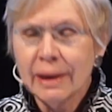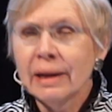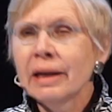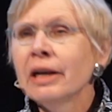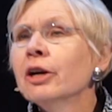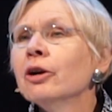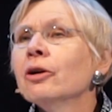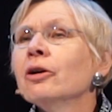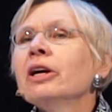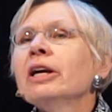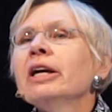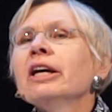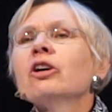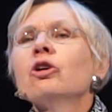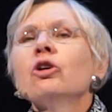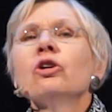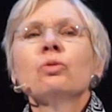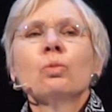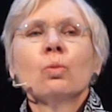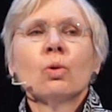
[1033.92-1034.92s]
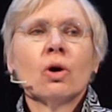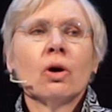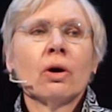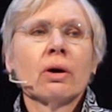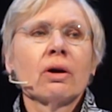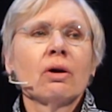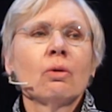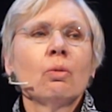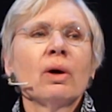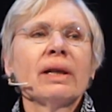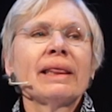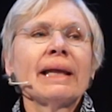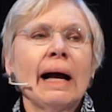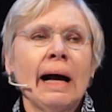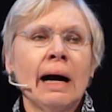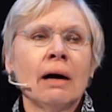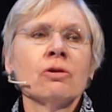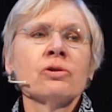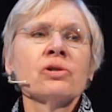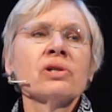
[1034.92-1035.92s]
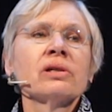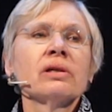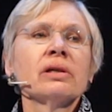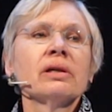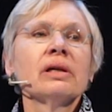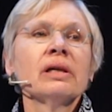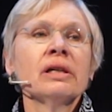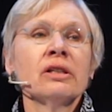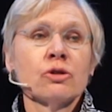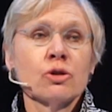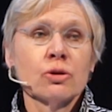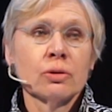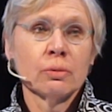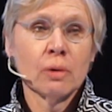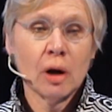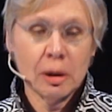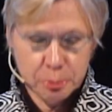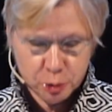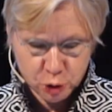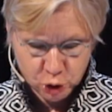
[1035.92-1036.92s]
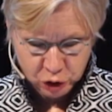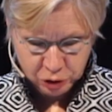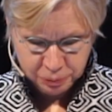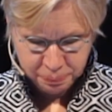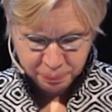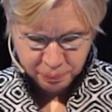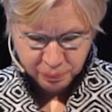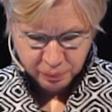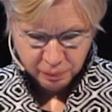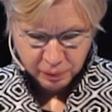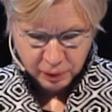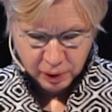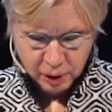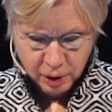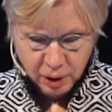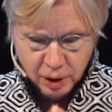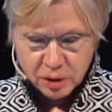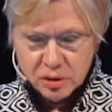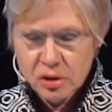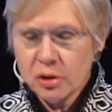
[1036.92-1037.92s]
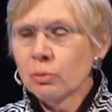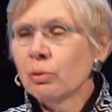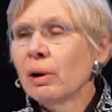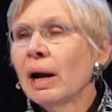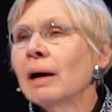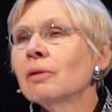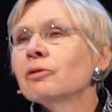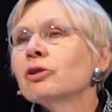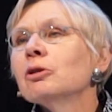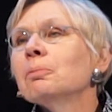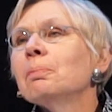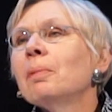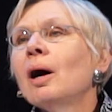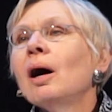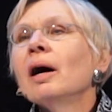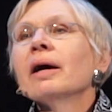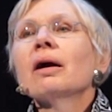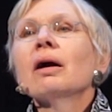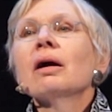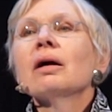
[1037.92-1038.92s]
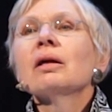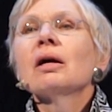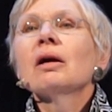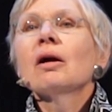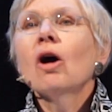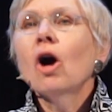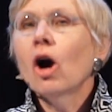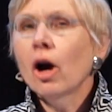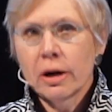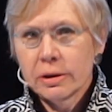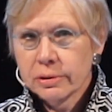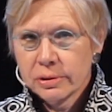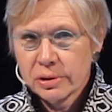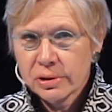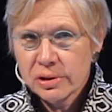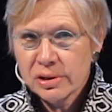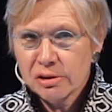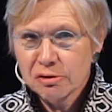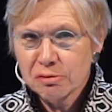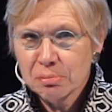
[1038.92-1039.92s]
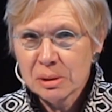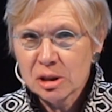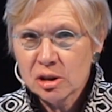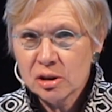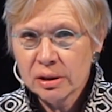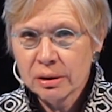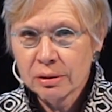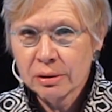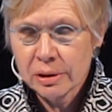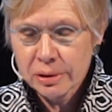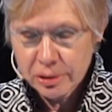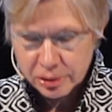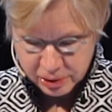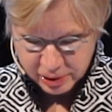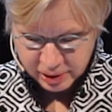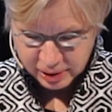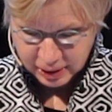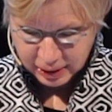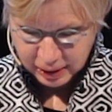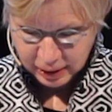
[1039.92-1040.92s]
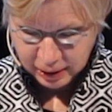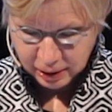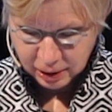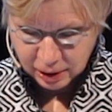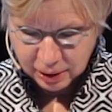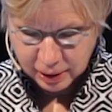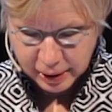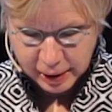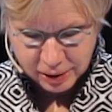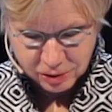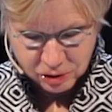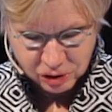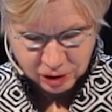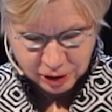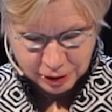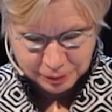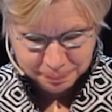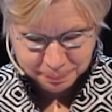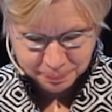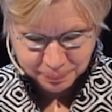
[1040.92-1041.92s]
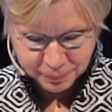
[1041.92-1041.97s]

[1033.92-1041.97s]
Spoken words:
Here he could work without interruption, surrounded by cartons of materials he collected.